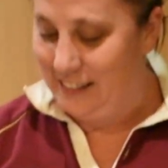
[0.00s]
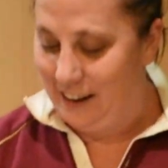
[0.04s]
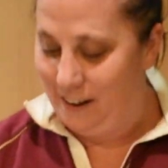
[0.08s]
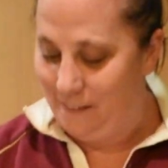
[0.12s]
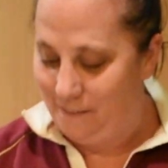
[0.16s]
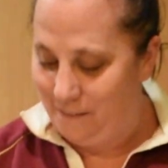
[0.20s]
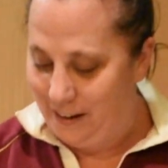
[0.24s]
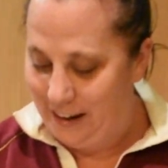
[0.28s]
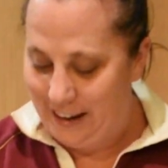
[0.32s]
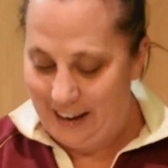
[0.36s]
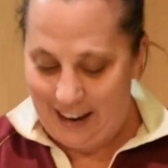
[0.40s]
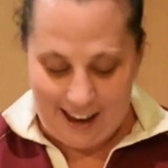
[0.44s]

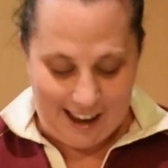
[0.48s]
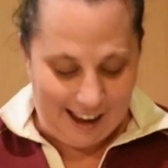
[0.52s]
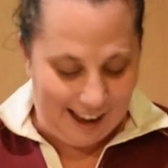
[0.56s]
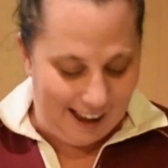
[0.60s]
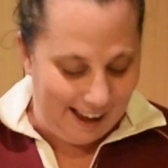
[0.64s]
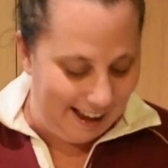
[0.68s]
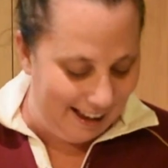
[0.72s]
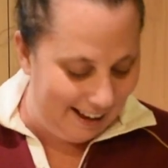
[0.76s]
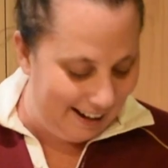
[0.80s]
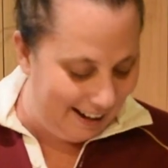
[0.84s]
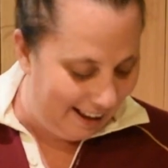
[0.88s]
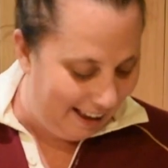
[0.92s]
that we
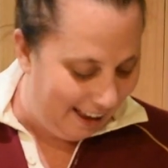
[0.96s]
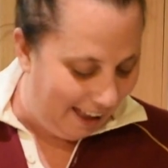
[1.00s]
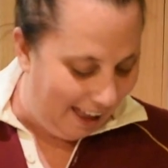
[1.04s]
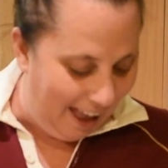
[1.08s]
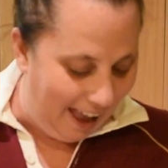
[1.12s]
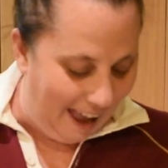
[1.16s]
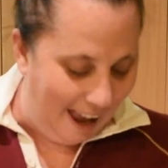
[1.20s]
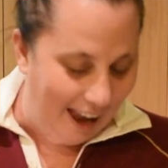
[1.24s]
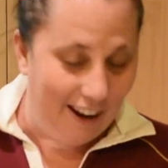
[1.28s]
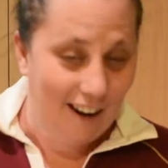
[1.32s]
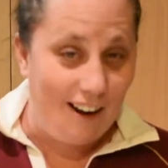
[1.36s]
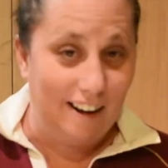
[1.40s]
had.
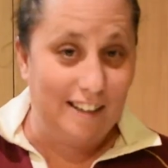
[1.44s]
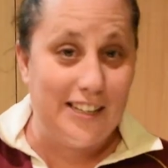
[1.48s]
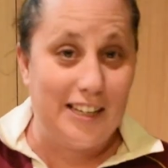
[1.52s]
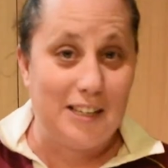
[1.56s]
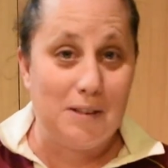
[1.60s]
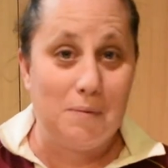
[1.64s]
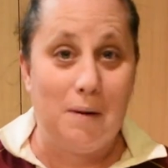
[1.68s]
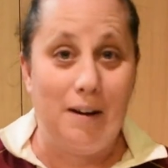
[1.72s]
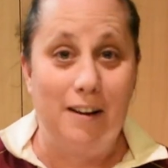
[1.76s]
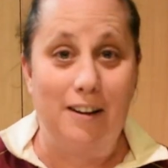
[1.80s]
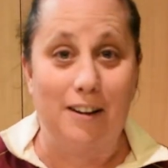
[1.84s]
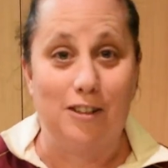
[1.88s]
And I
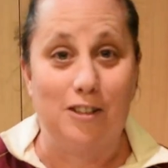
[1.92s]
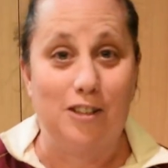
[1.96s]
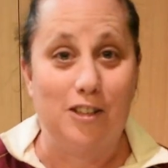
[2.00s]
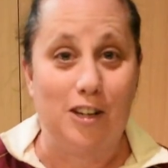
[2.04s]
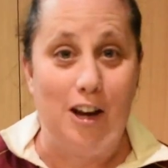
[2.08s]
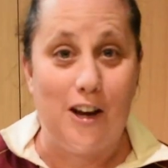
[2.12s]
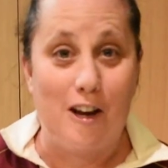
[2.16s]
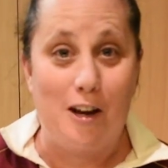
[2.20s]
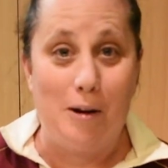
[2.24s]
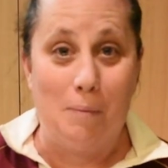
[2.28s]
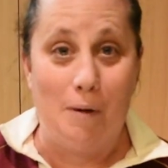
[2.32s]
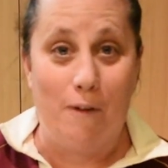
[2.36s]
just wanted to
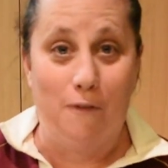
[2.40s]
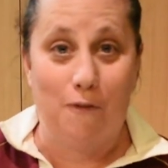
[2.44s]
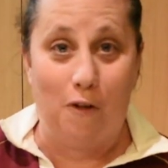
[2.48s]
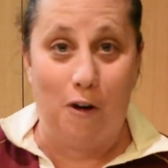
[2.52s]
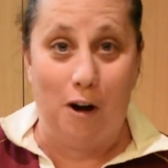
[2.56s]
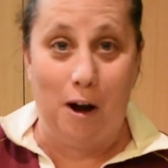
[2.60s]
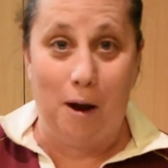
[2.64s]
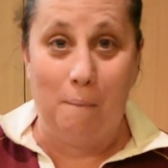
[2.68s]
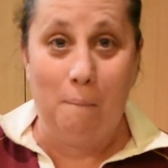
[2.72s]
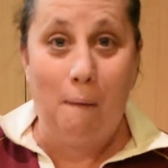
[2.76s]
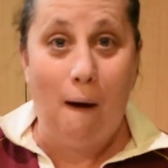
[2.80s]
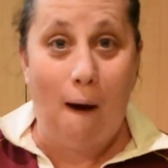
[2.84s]
show you before
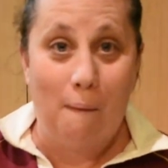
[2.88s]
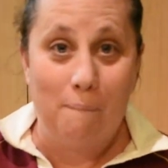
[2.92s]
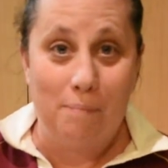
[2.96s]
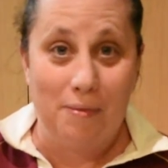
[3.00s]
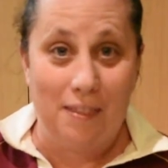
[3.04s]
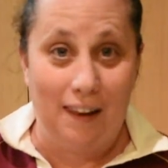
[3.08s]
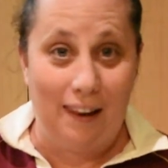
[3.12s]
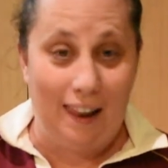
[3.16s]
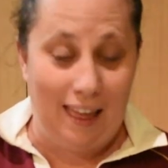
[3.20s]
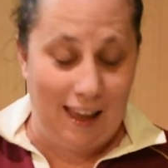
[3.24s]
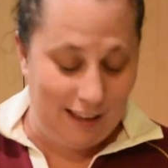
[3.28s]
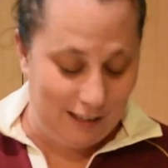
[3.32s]
I pop
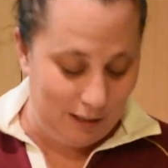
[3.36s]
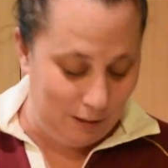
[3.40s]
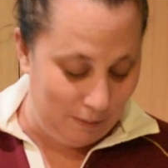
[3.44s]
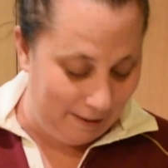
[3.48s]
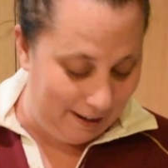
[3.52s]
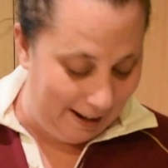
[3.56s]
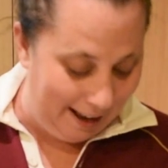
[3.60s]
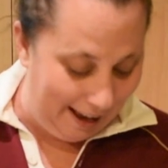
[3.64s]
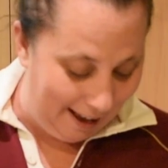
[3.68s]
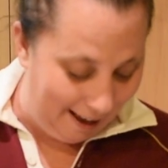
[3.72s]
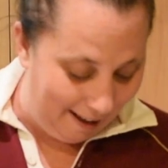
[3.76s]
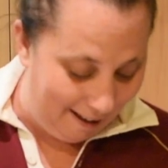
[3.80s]
the last
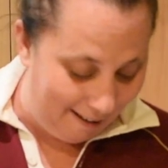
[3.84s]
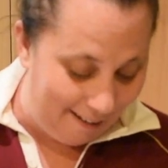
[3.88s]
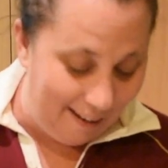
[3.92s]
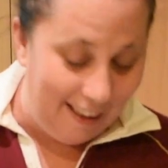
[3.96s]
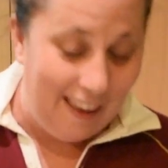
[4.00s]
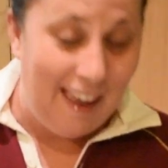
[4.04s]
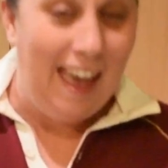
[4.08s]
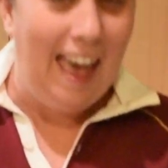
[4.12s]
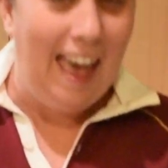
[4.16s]
one out